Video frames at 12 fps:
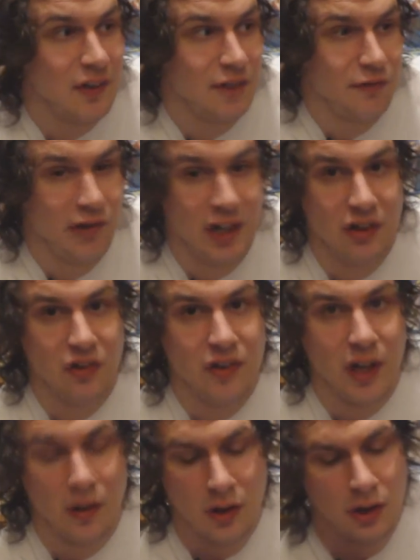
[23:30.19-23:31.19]
I've had it for
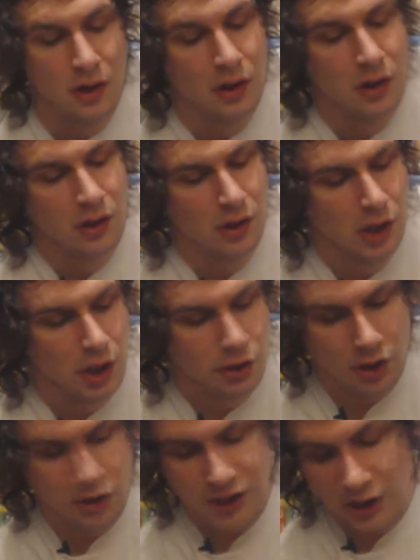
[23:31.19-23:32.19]
ages now.
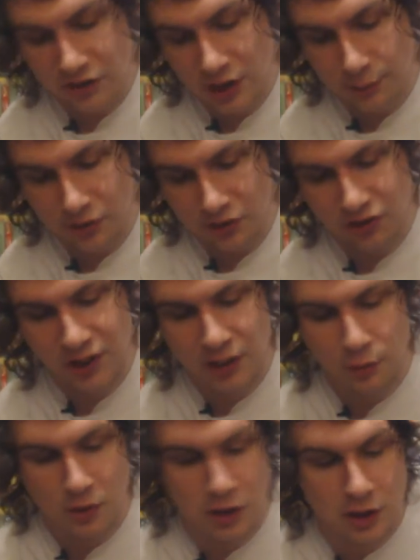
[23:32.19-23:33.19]
Not tested it, but she
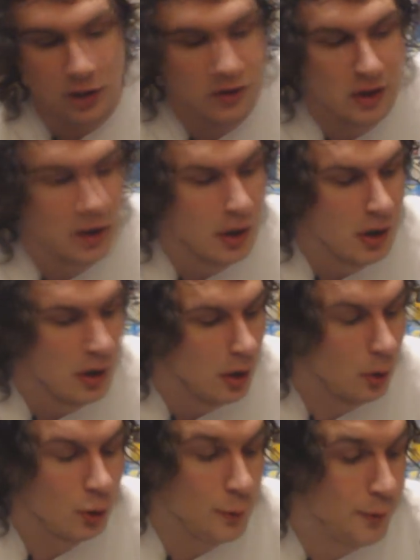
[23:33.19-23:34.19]
said it worked
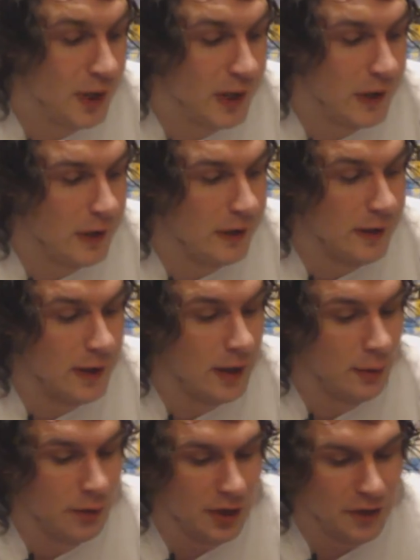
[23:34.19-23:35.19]
all complete in
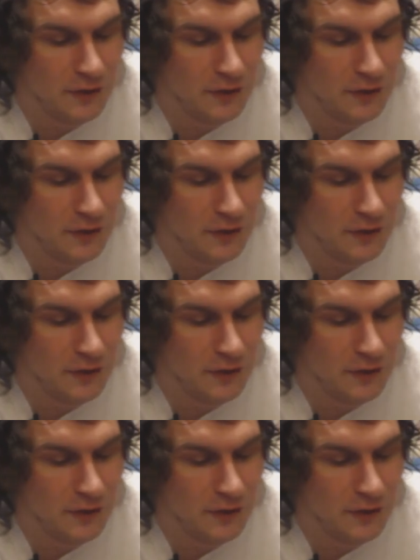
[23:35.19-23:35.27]
there.